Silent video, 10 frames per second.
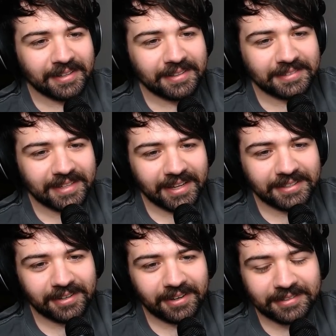This guy
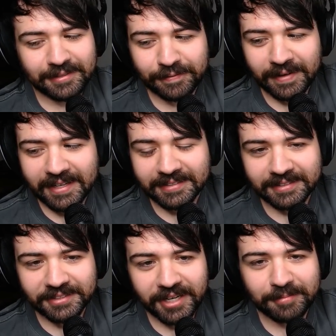talks as fast as
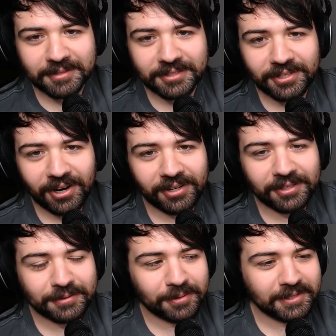James
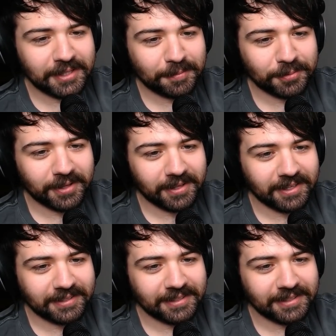Charles. What is up with this?